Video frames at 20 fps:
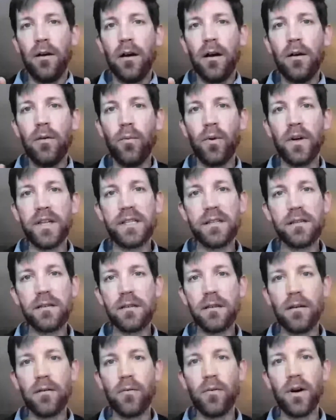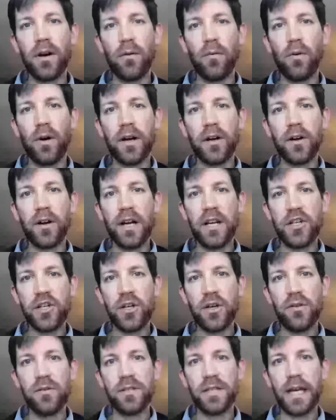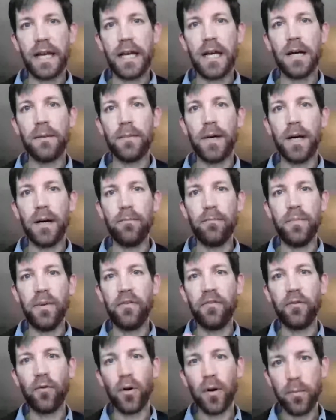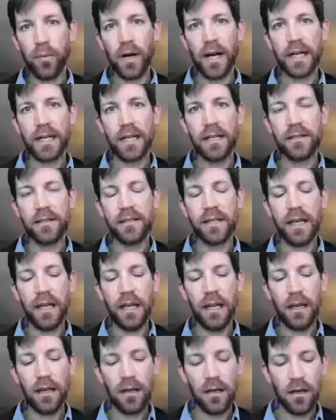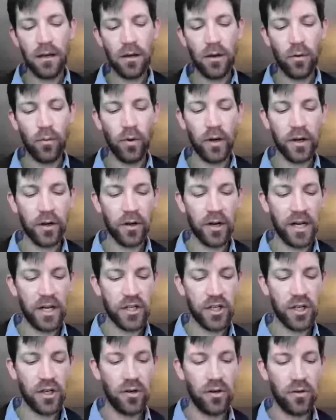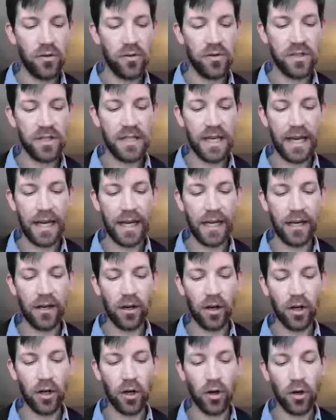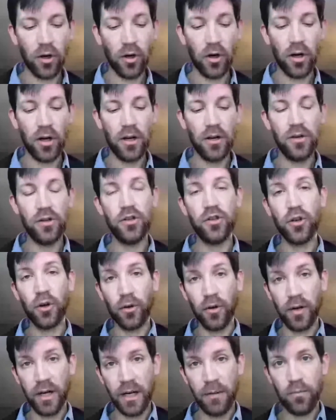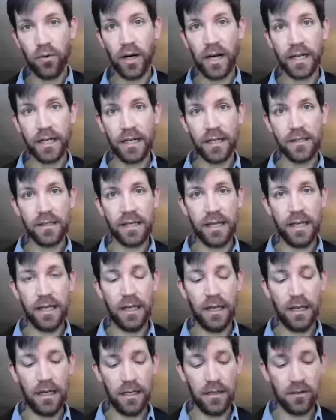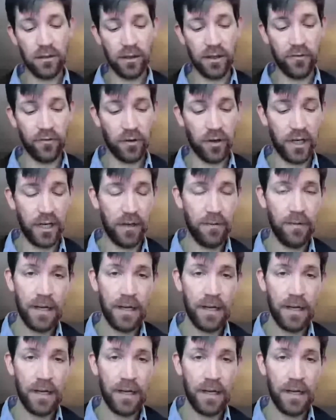what are issues that come up before pregnancy, what are issues that occur during pregnancy and delivery,